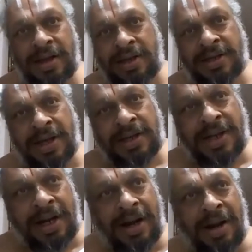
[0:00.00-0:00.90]

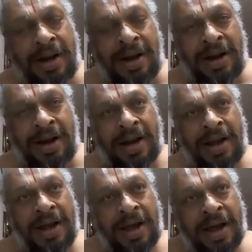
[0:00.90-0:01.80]
subtle
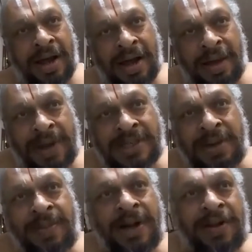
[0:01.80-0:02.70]

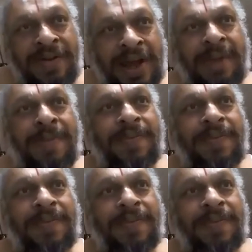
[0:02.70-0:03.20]
measurement of time.